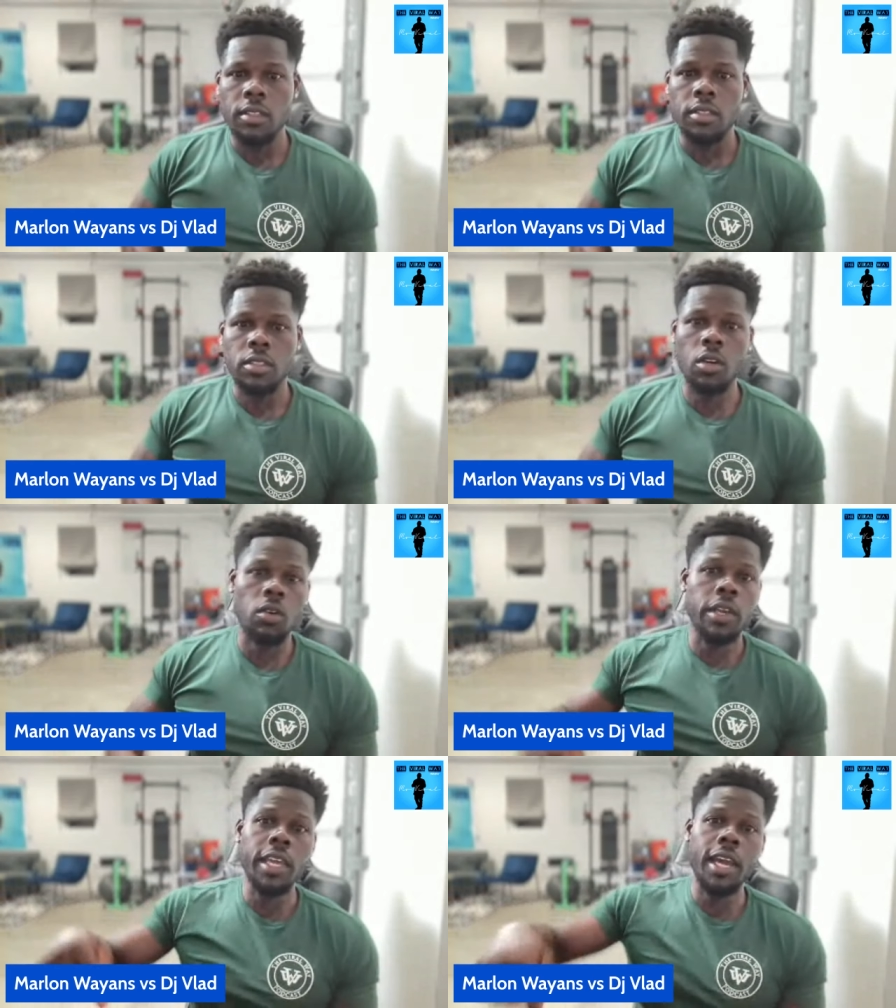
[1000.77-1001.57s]
So
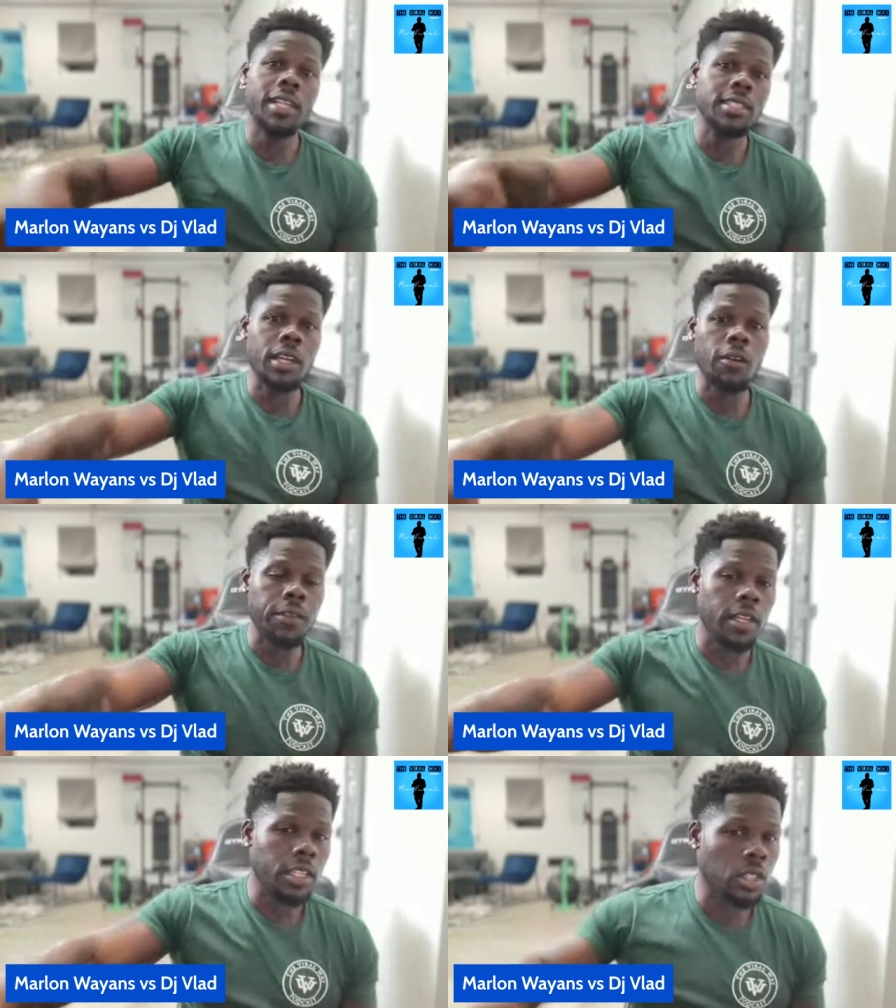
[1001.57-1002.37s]
he got himself in
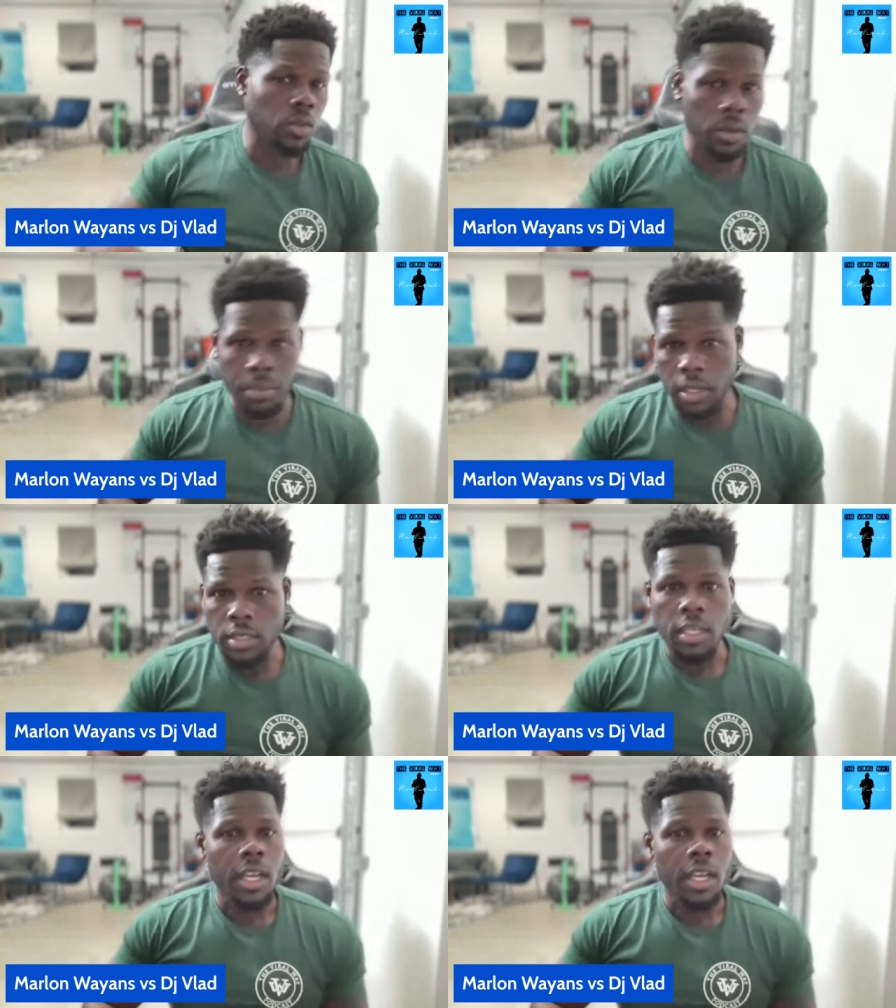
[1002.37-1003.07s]
the history books.